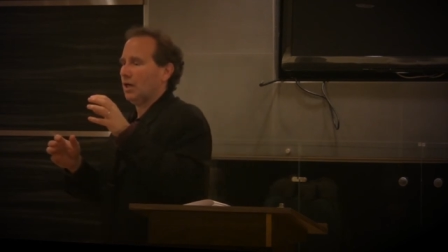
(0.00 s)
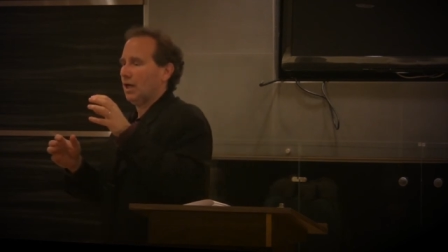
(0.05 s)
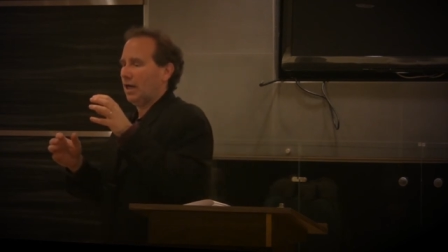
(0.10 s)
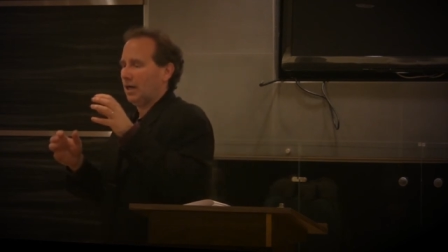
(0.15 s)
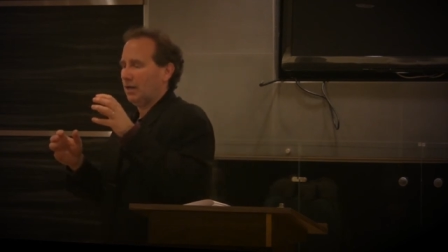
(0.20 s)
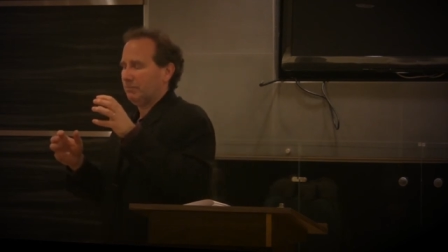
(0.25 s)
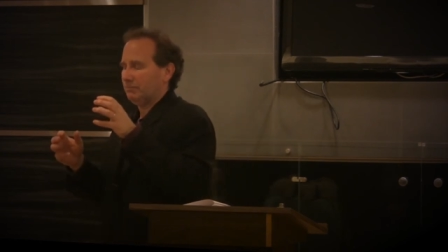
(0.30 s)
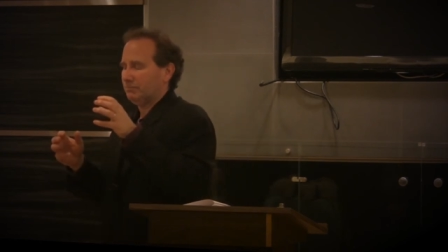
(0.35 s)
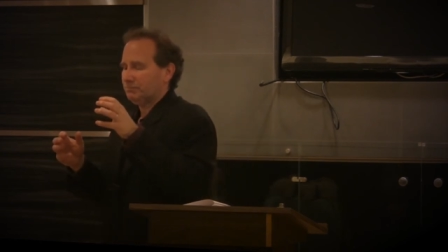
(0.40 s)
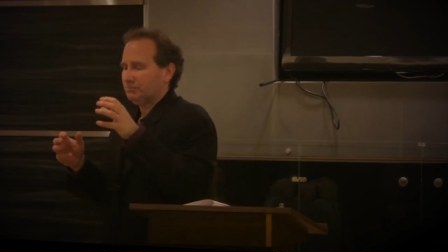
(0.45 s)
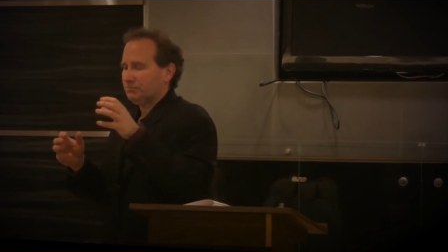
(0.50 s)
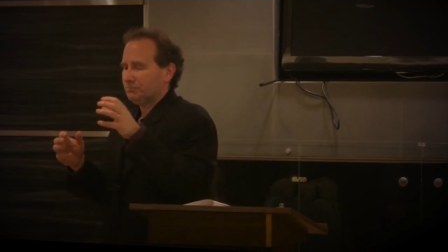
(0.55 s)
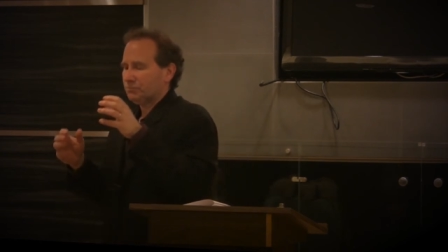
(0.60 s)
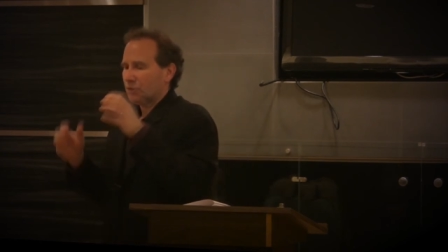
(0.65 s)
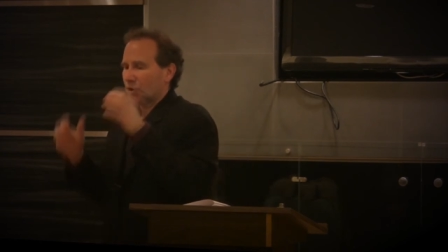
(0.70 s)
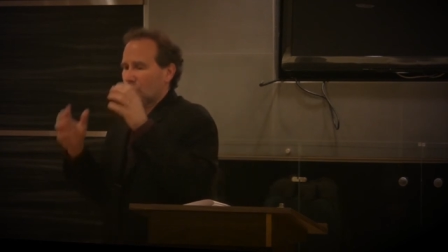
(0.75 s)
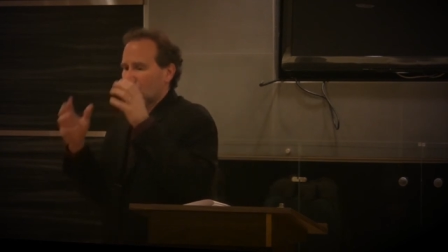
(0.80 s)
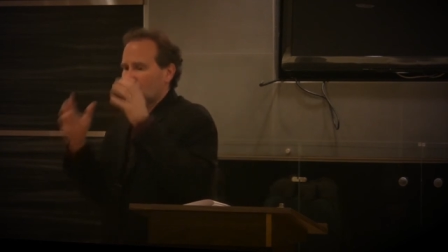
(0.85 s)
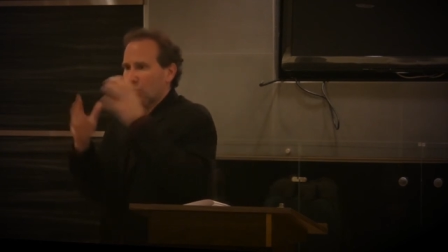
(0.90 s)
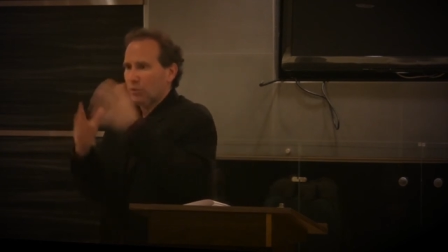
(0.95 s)
um,
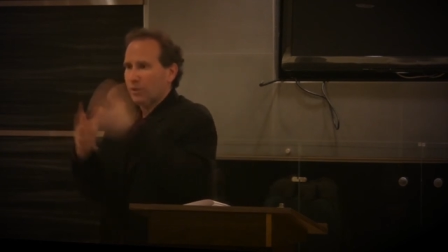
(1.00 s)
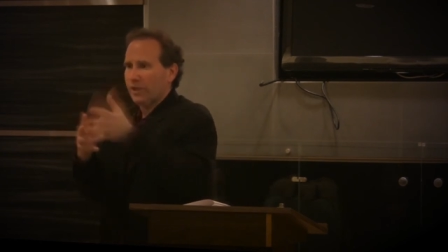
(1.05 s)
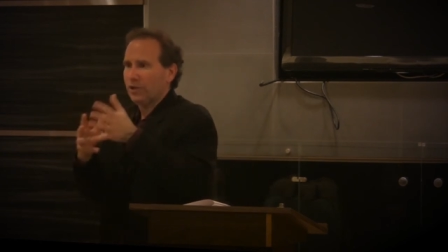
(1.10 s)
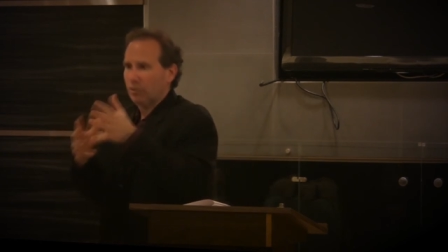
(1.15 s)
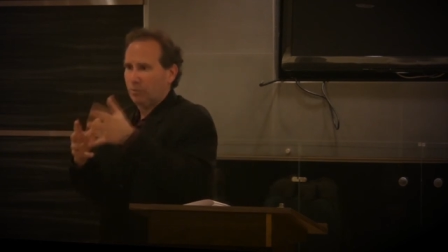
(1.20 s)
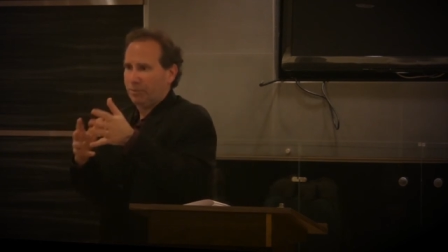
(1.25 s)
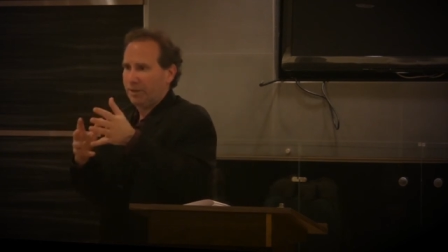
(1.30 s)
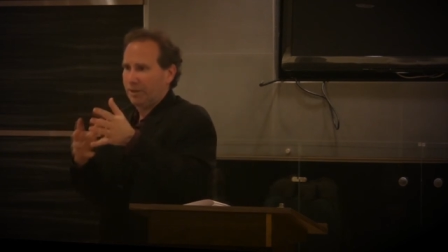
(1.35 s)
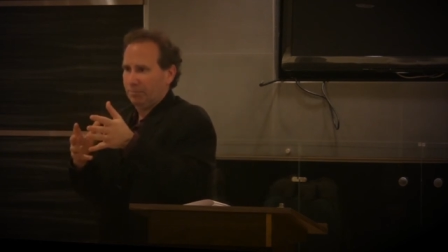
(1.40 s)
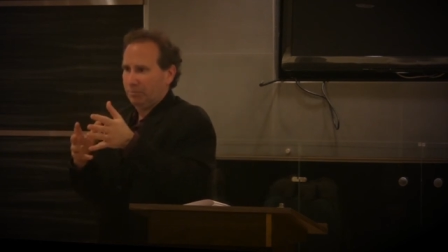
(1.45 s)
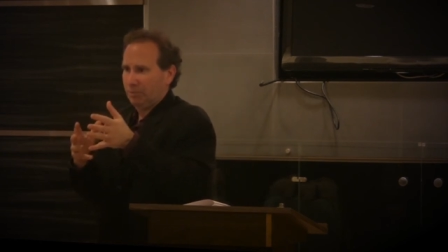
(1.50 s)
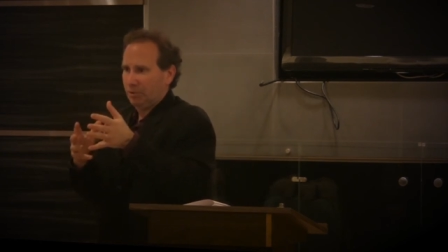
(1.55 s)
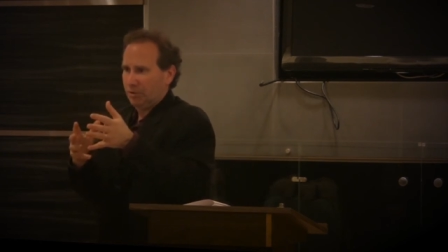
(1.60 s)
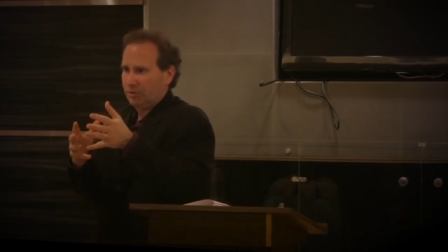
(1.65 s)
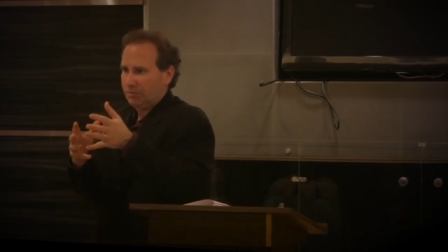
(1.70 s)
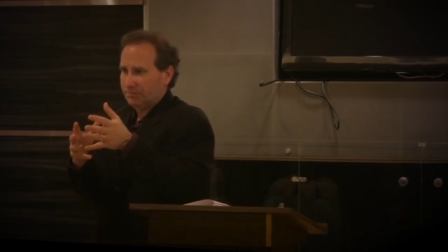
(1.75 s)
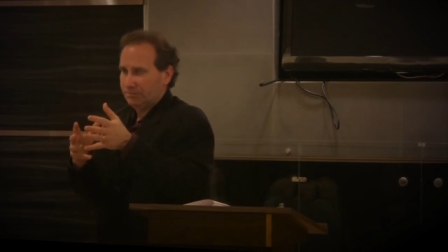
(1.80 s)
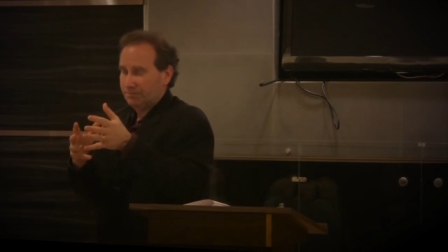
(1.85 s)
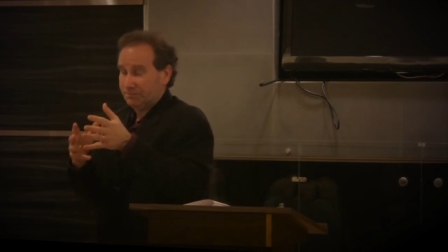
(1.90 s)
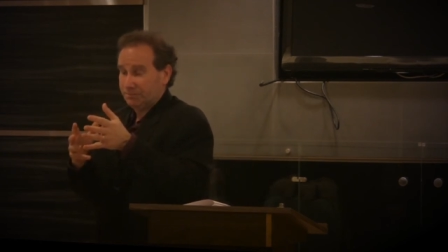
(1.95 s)
real
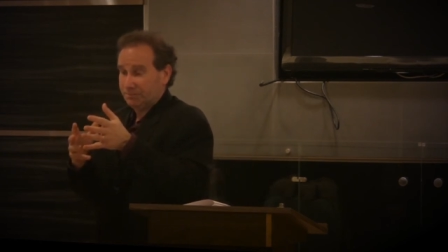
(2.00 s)
people,